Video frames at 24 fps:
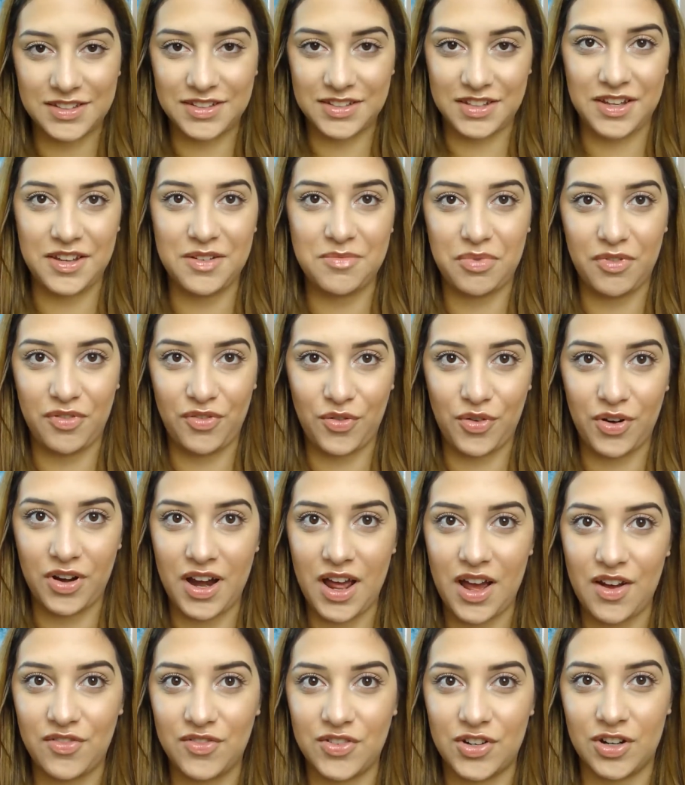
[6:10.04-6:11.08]
the before and
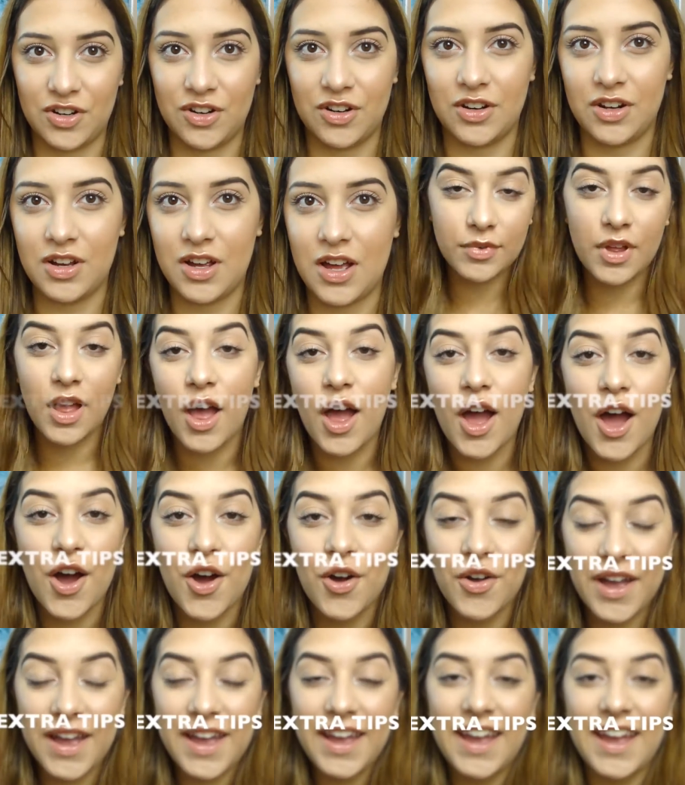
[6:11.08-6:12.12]
after.
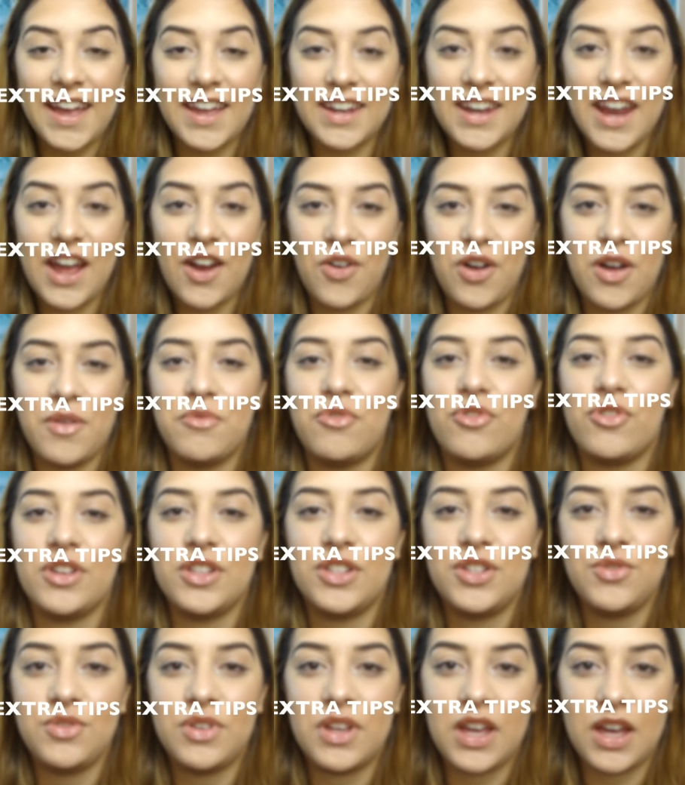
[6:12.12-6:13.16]
Okay, and now I'm going
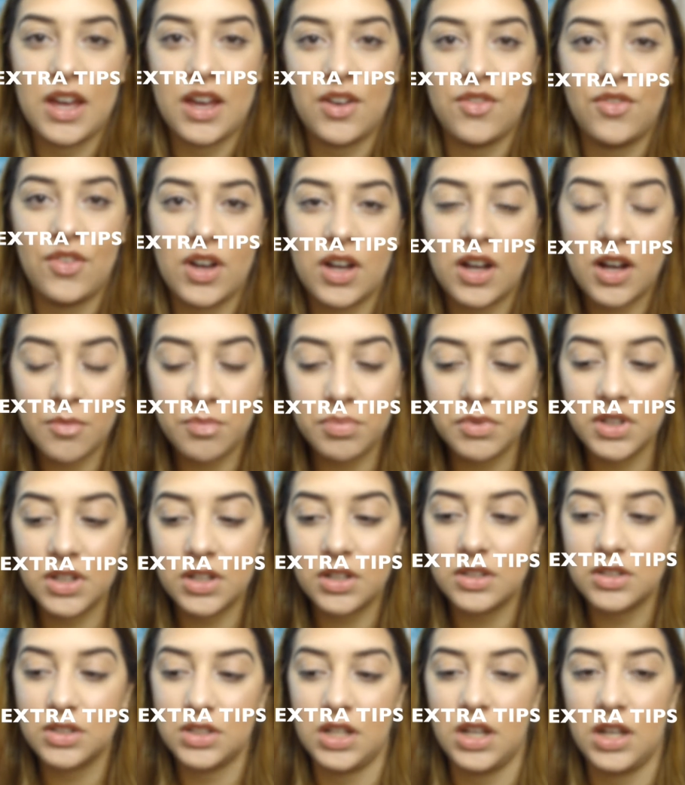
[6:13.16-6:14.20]
to give a couple
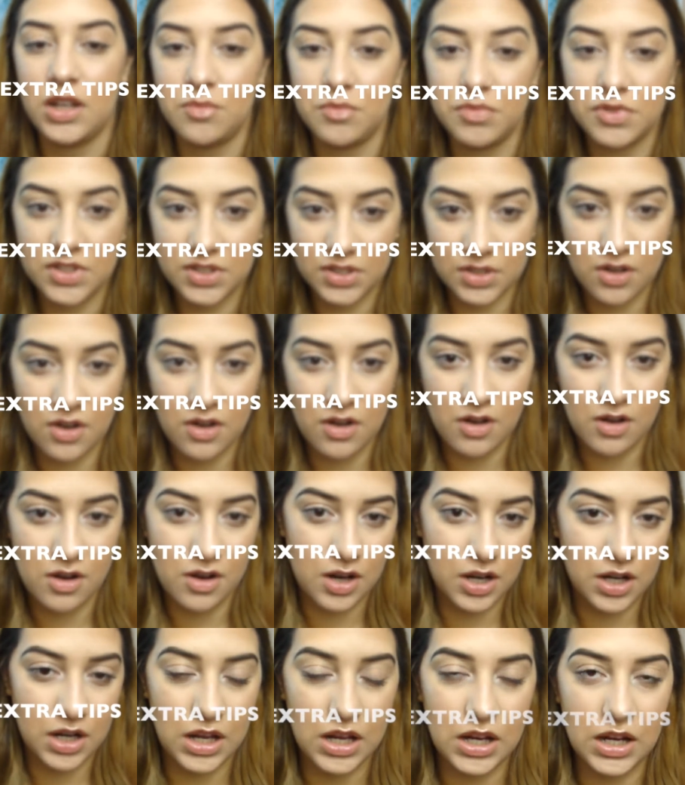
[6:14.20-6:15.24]
little tips
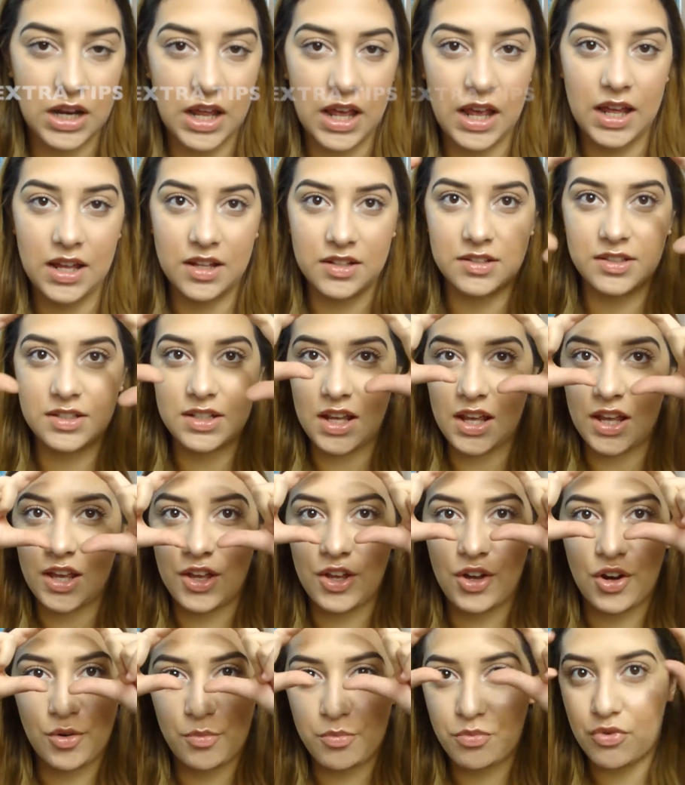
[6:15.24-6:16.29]
on enhancing
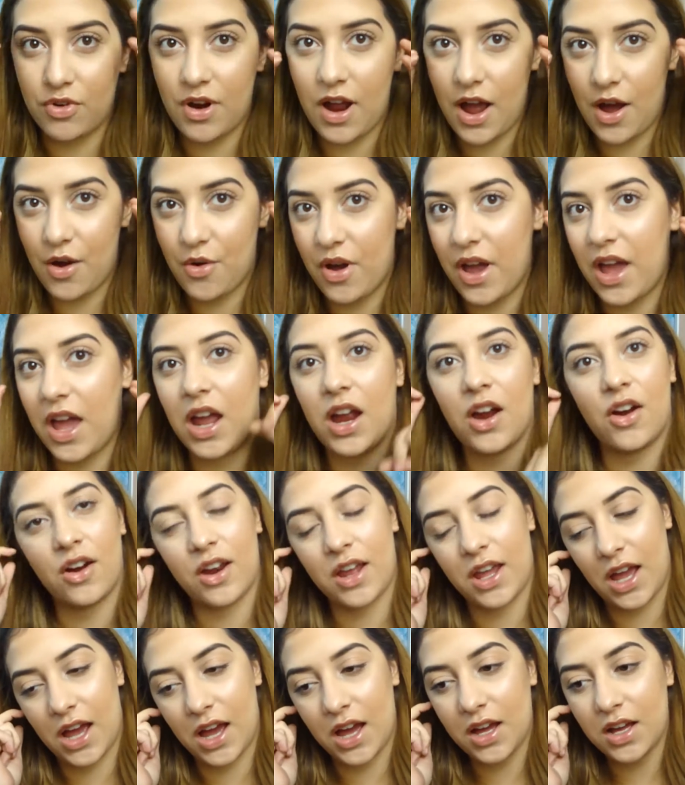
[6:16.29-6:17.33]
your brow
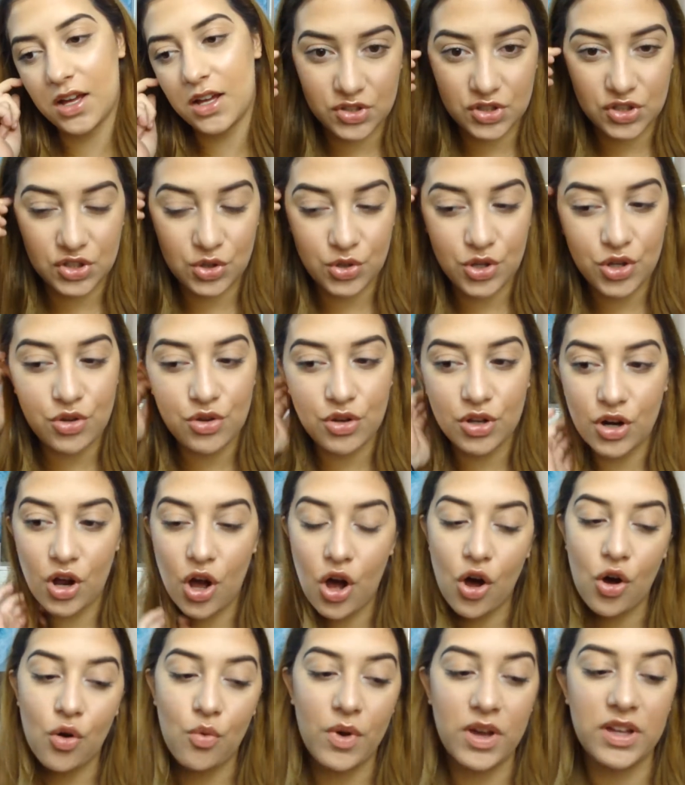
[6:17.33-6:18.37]
area. So you could
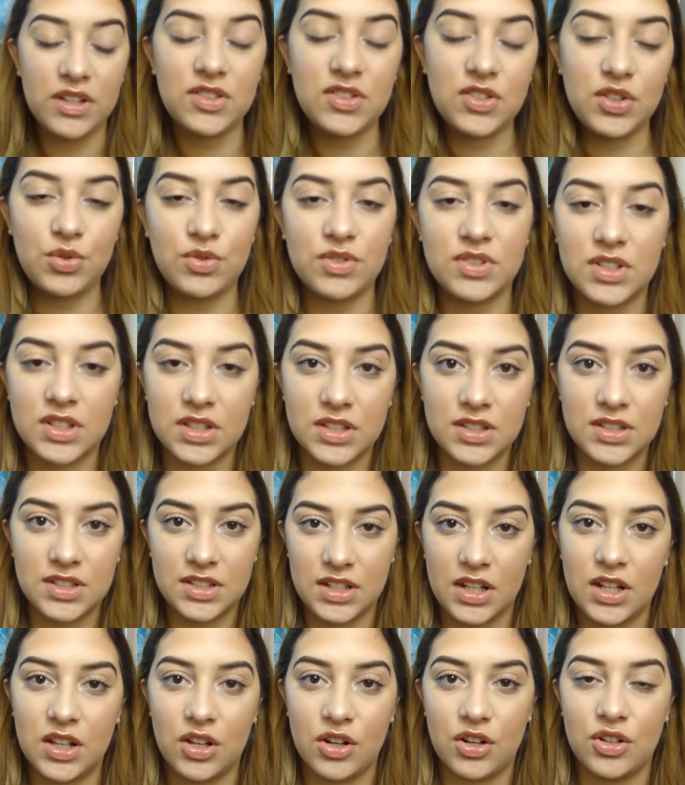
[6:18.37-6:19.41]
always use
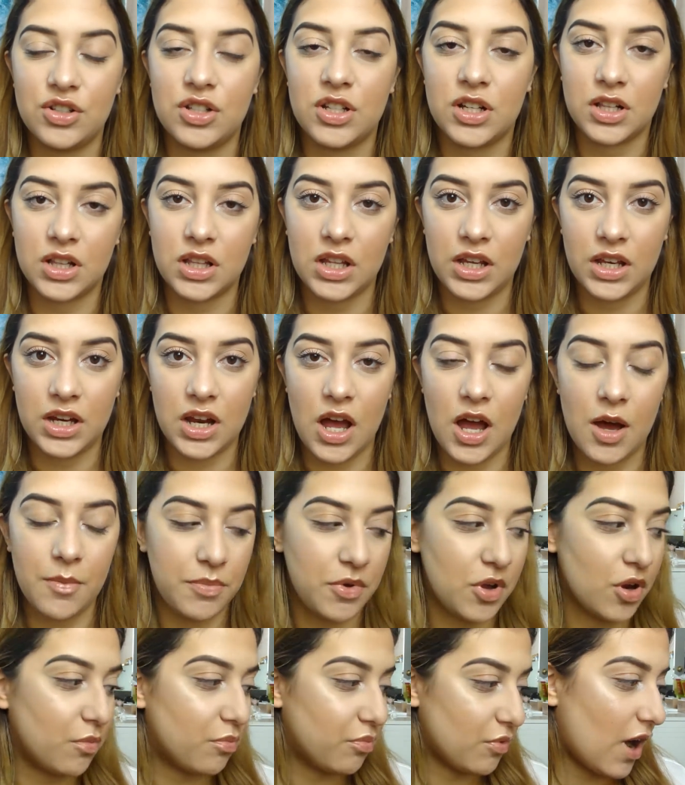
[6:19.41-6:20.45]
concealer to clean up
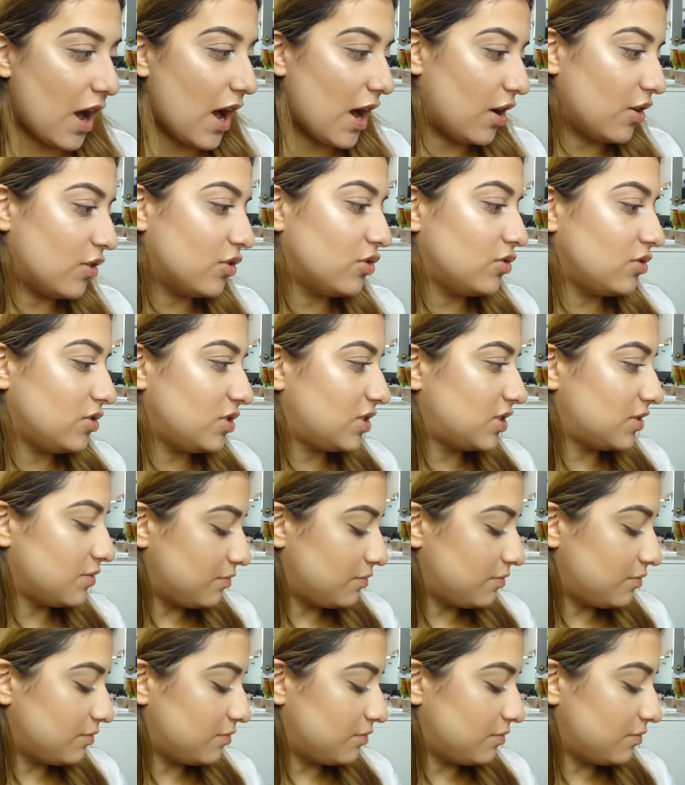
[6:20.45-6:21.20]
your brows.